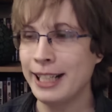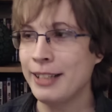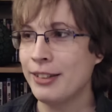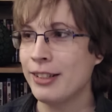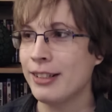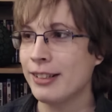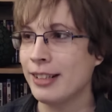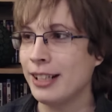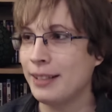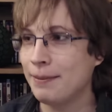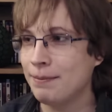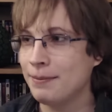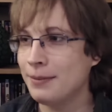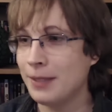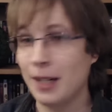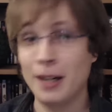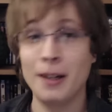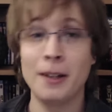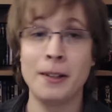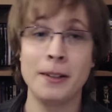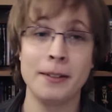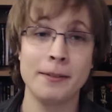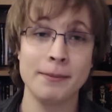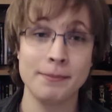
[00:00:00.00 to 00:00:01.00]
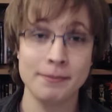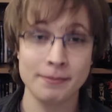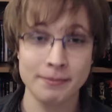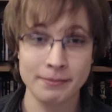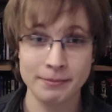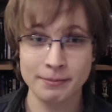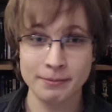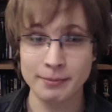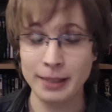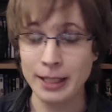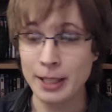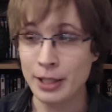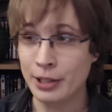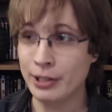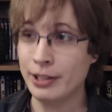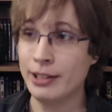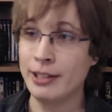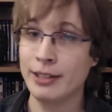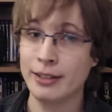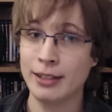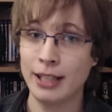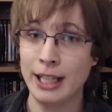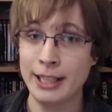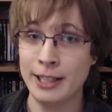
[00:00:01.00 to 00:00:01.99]
I was just like, no,
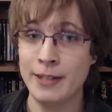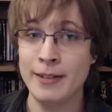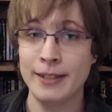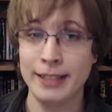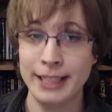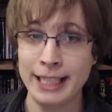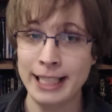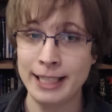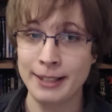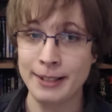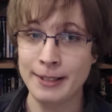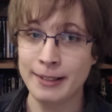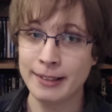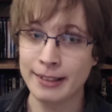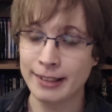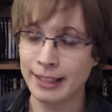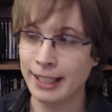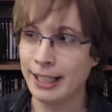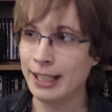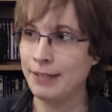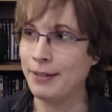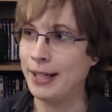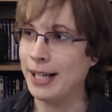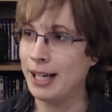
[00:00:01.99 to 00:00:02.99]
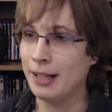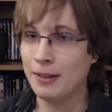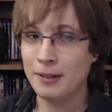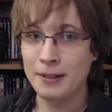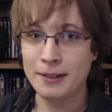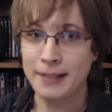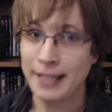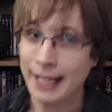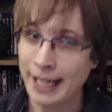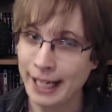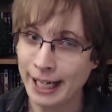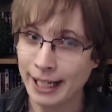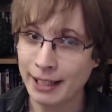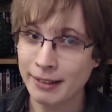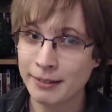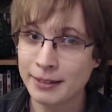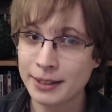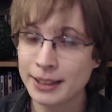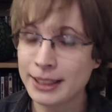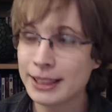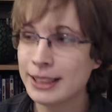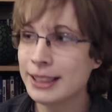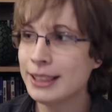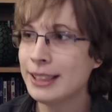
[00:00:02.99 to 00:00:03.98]
motions, I don't need you today. I've had a long day.
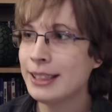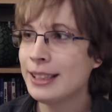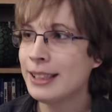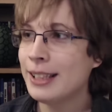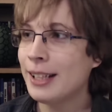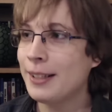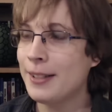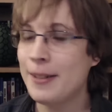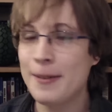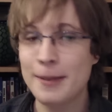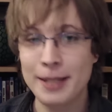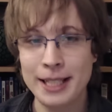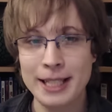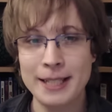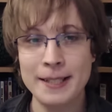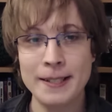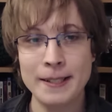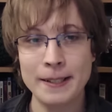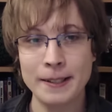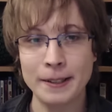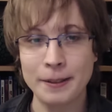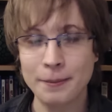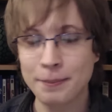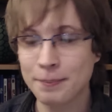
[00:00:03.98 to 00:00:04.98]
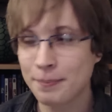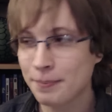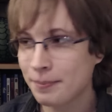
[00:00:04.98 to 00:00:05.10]
I don't need you.